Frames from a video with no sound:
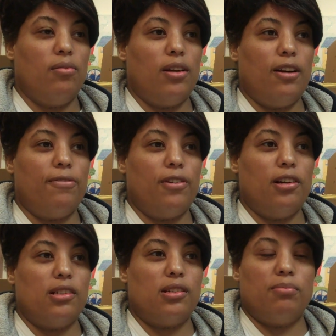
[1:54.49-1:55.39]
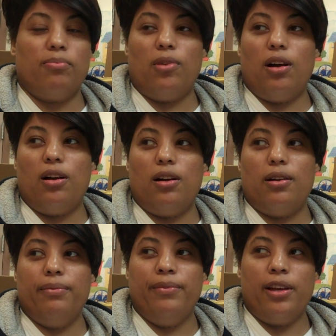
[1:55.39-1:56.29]
When I first
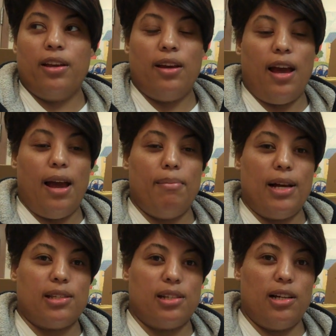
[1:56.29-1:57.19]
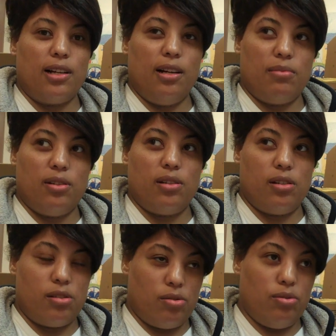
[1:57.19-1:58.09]
uh, had my son come to
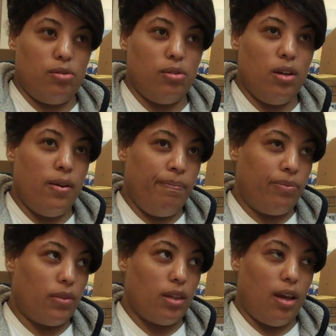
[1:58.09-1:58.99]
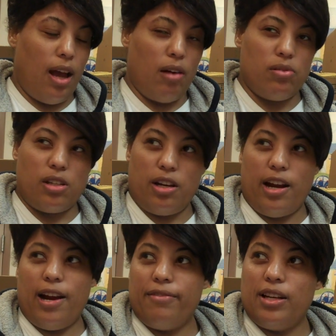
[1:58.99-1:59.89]
this school, I was
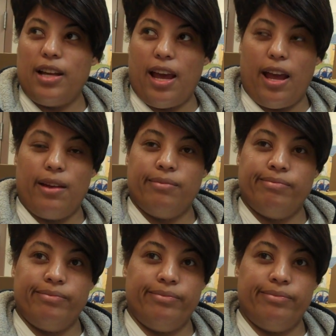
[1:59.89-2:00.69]
here every day.